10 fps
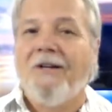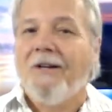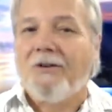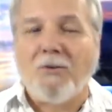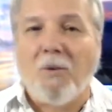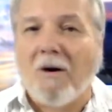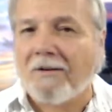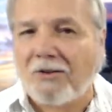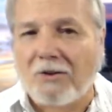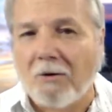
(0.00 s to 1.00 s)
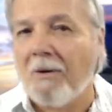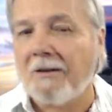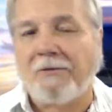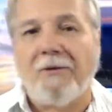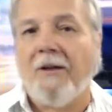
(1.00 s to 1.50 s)
You want so much
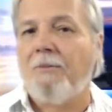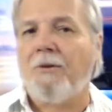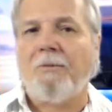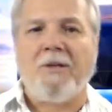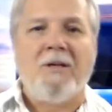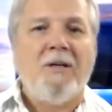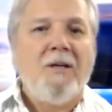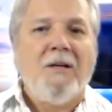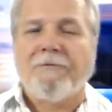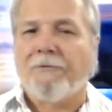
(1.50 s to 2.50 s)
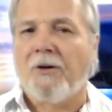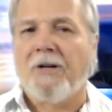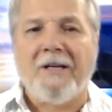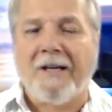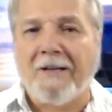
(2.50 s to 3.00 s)
for them to be
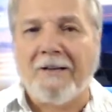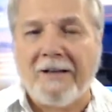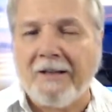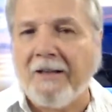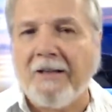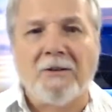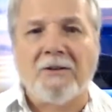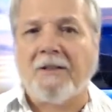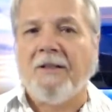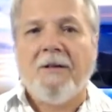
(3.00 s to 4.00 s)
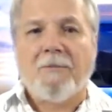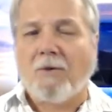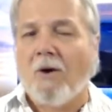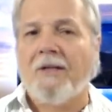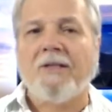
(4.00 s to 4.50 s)
freed and healed and
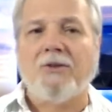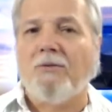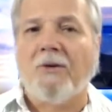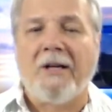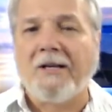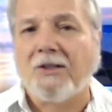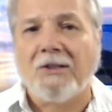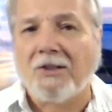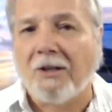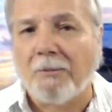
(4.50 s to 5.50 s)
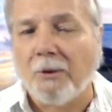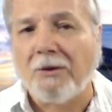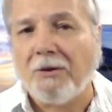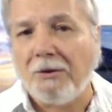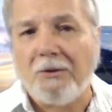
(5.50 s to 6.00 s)
brought into relationship with
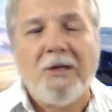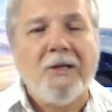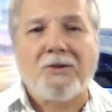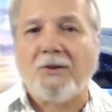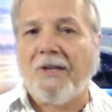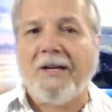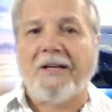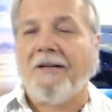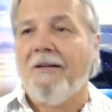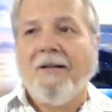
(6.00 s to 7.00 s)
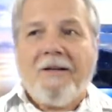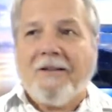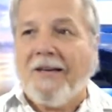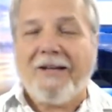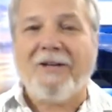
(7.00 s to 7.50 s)
you so they can
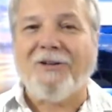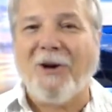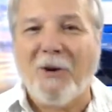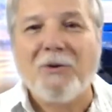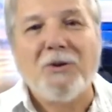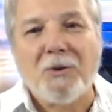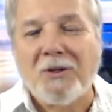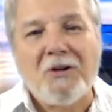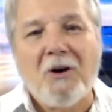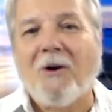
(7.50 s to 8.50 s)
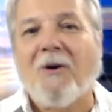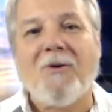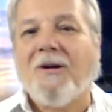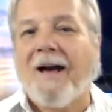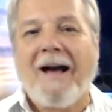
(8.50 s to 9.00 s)
know you and know
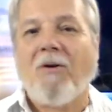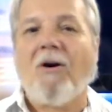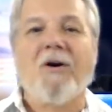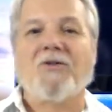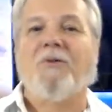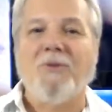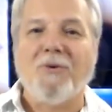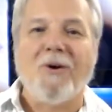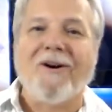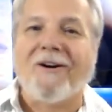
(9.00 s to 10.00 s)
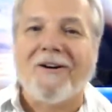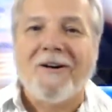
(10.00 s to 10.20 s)
how awesome you are.